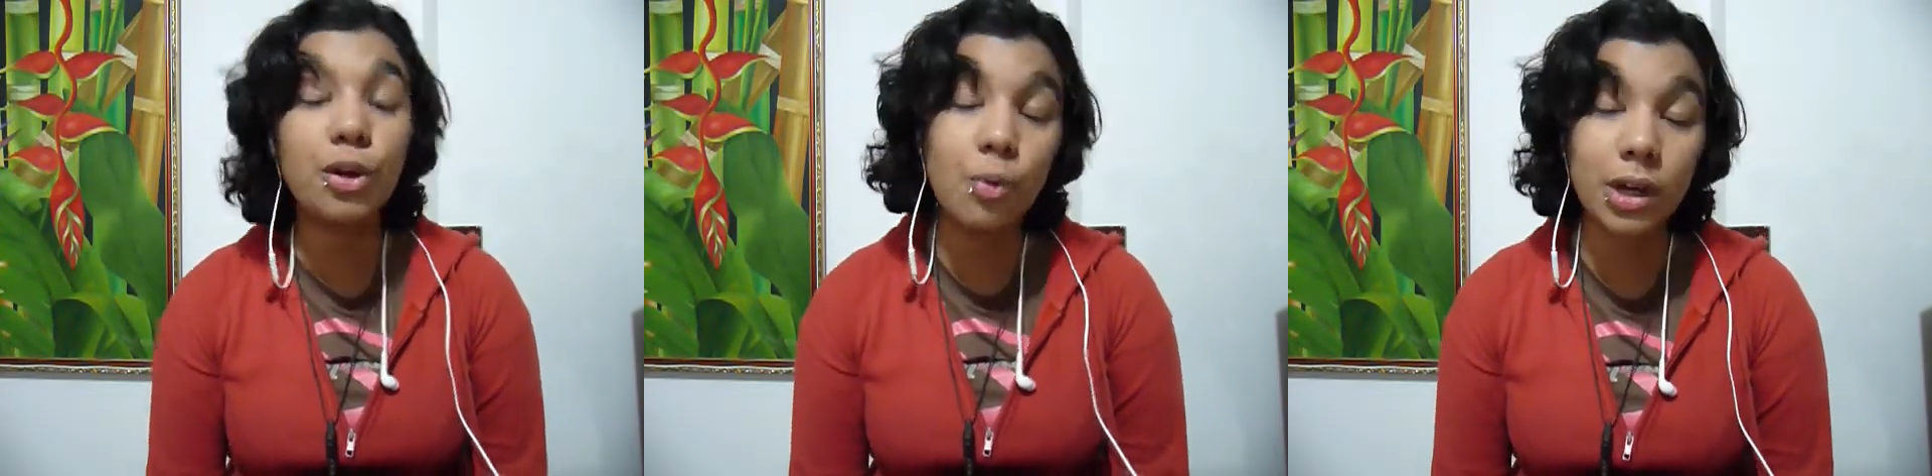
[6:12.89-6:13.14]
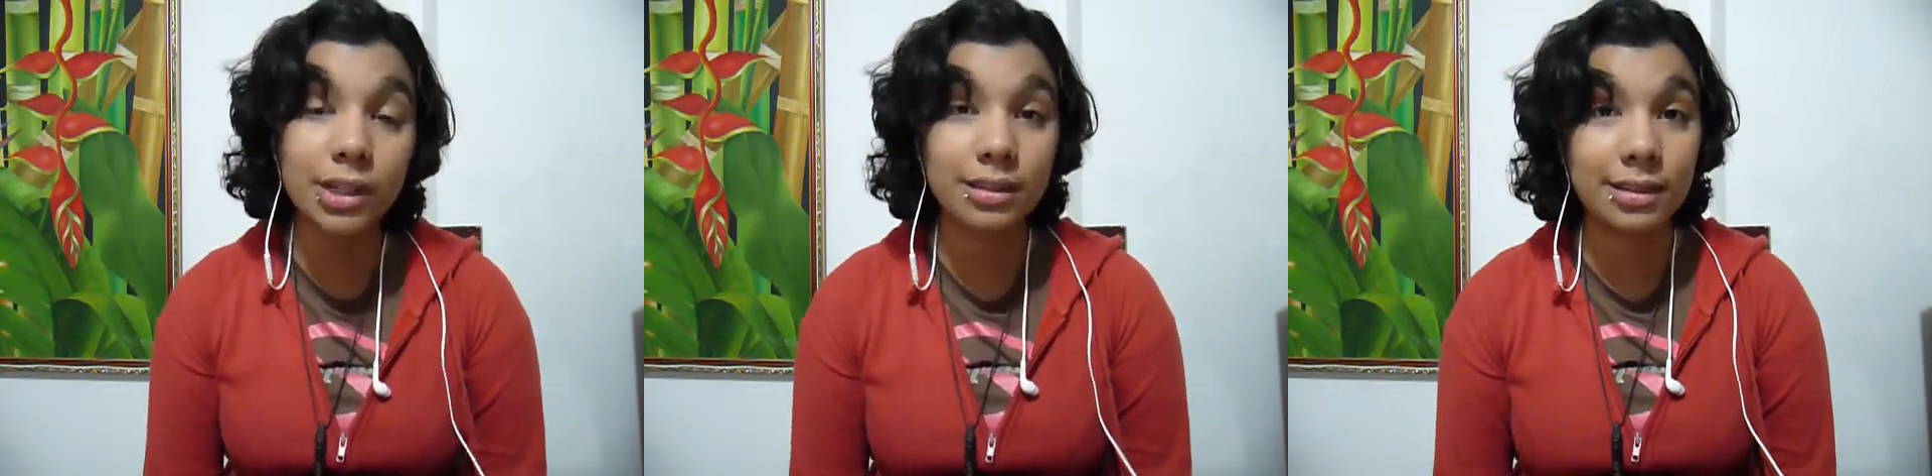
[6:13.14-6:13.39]
where
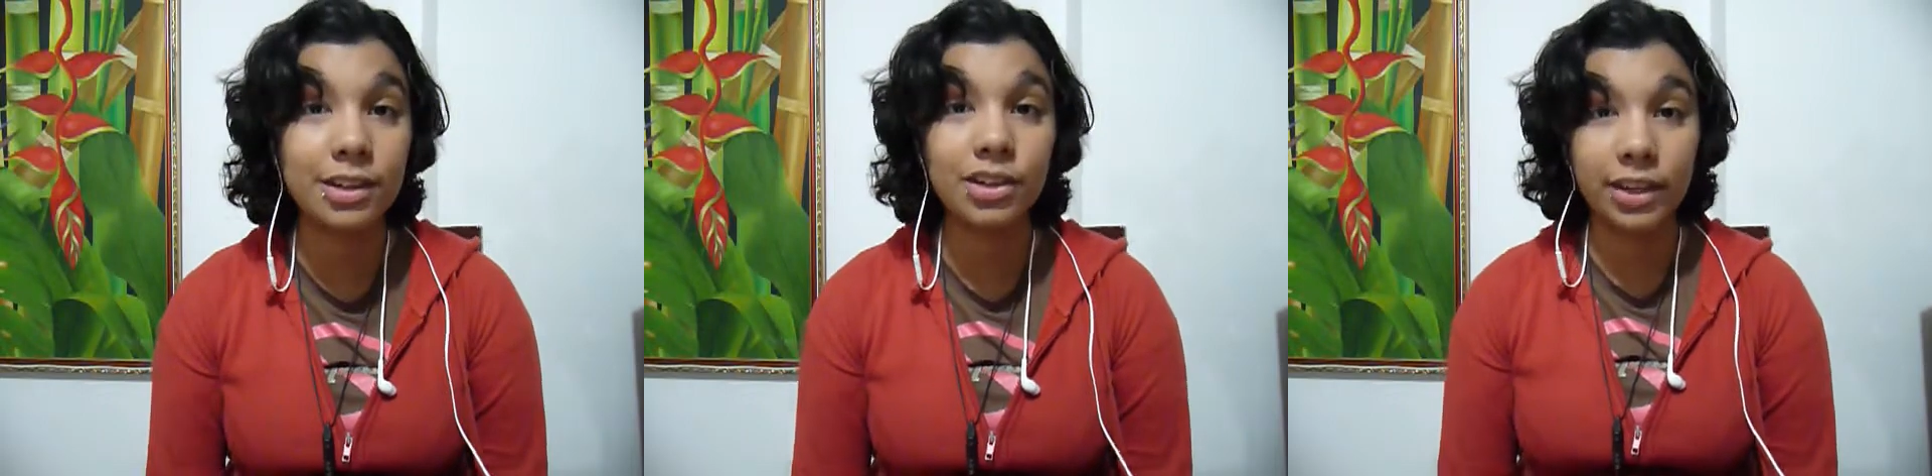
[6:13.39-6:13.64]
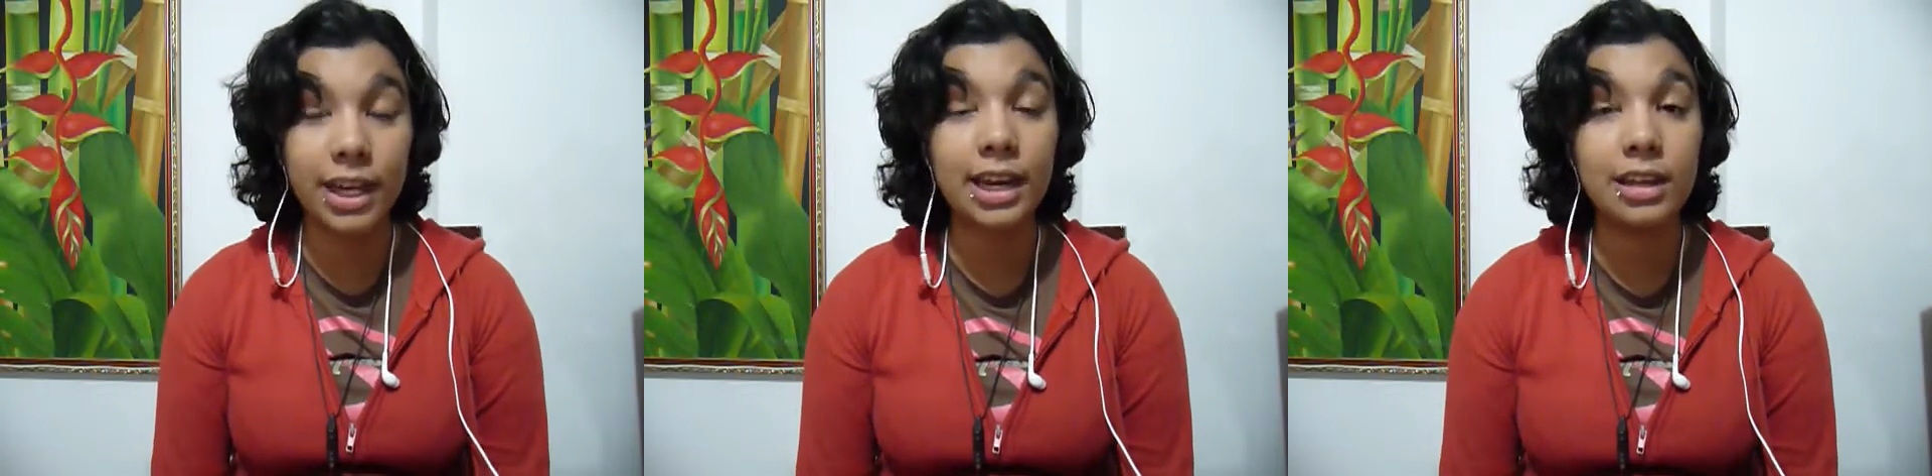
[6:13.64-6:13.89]
you want to
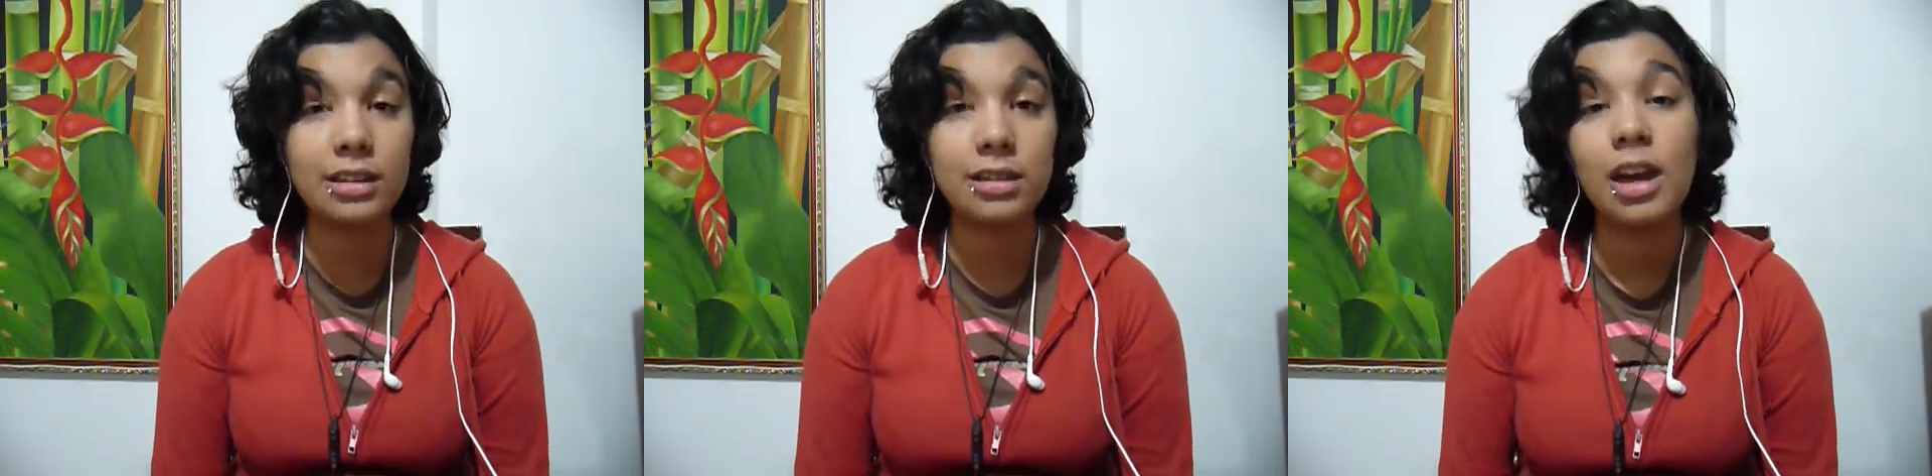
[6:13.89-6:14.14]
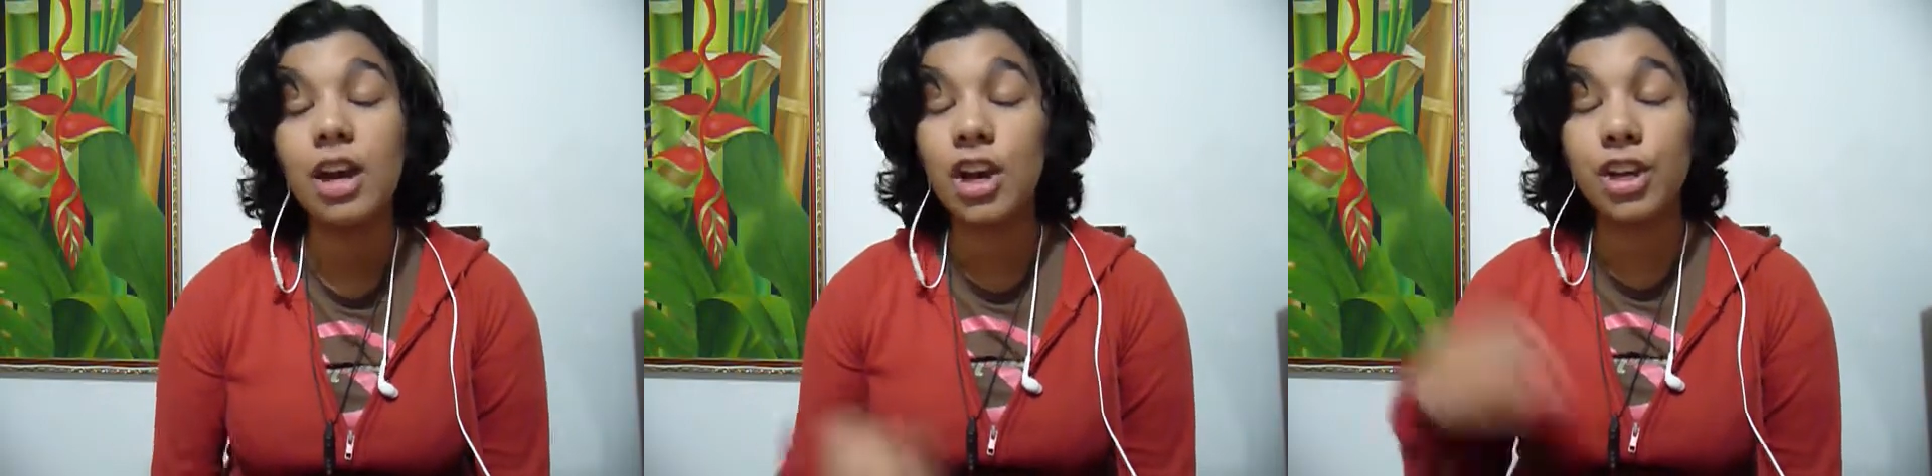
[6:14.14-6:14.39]
send your
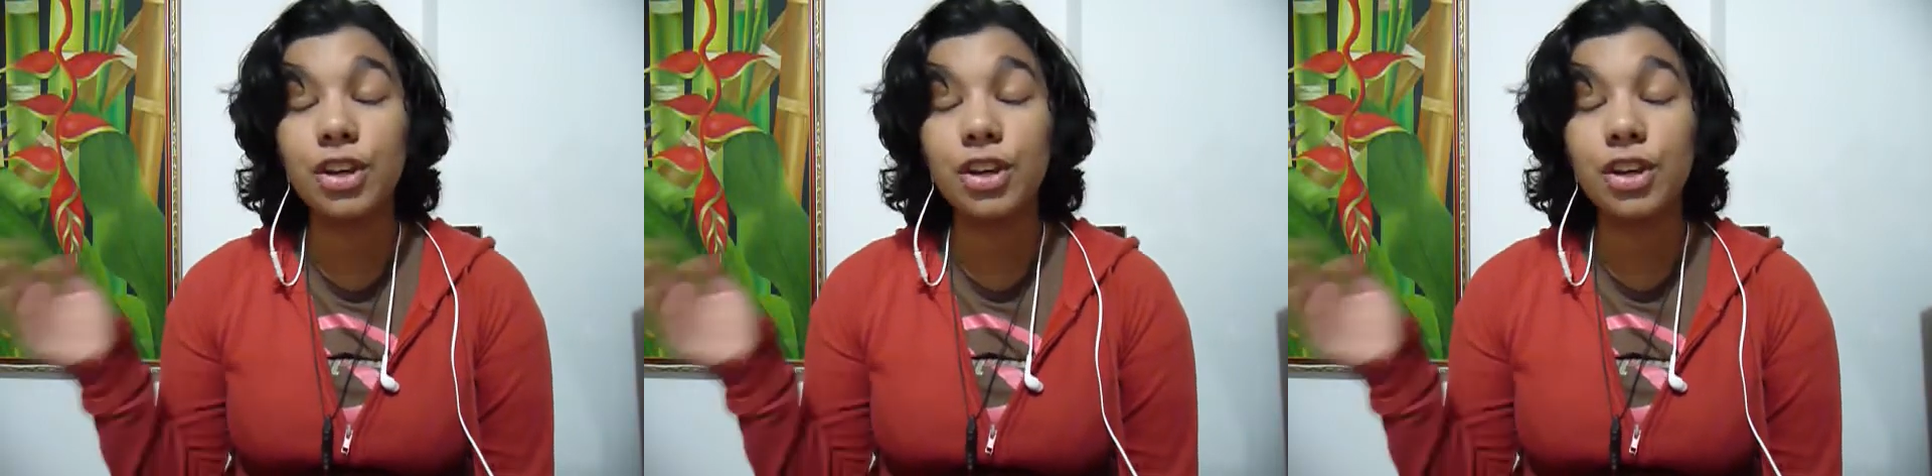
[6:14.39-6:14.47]
kids,